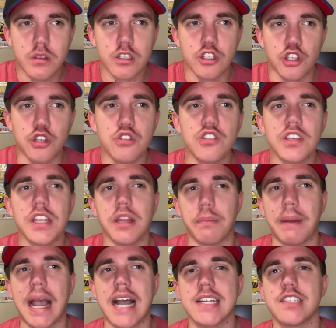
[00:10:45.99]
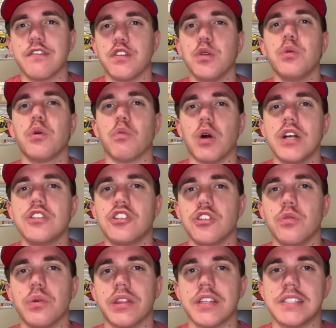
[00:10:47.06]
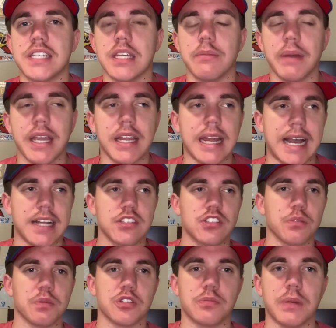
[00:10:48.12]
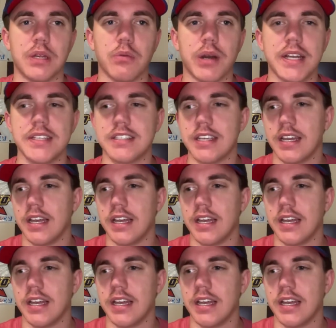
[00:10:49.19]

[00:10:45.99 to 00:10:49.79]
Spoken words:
Usually in the past, if you were 1-2 with a teammate at Super Speedways,